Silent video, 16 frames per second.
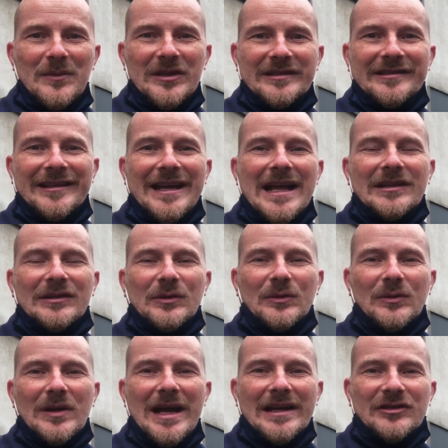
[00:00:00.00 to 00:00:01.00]

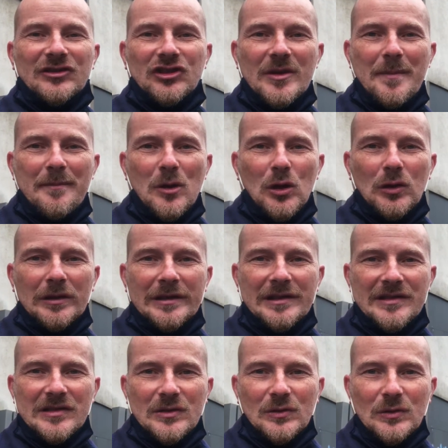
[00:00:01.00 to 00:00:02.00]
Teatro Arcimboldi,
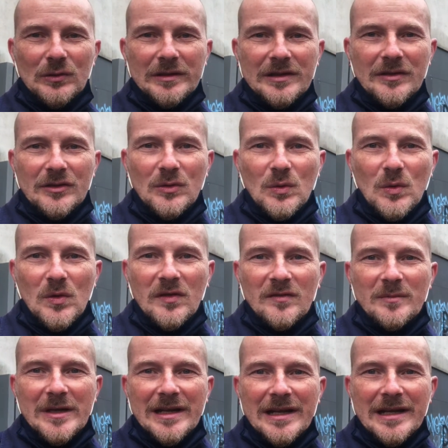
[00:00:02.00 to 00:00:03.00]
it's called, in the north
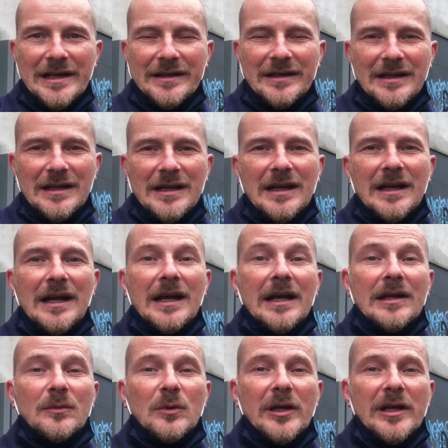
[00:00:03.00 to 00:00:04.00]
of Milan.
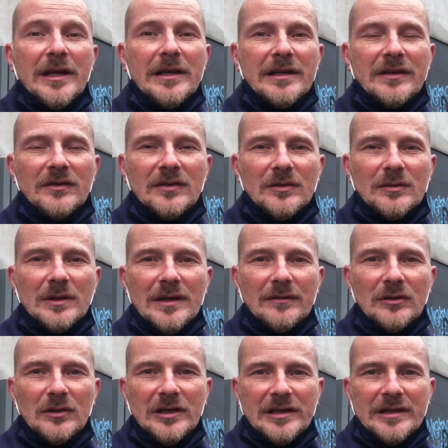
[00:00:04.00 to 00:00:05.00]
And we're here to have
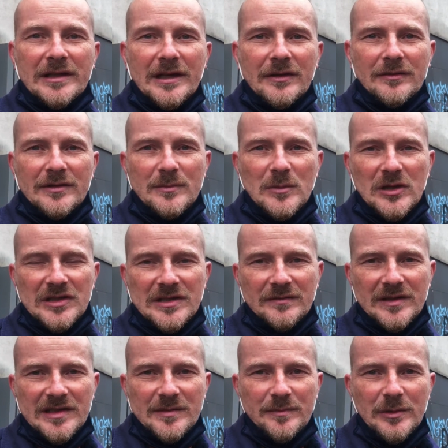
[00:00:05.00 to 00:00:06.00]
a look at another immersive
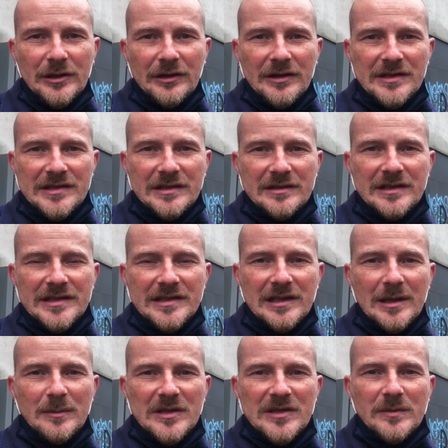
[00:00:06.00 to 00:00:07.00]
experience, and this
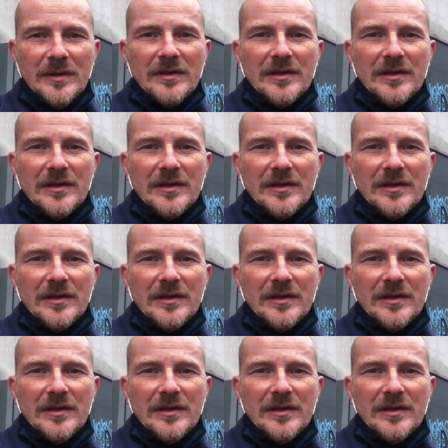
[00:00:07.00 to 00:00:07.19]
time it's with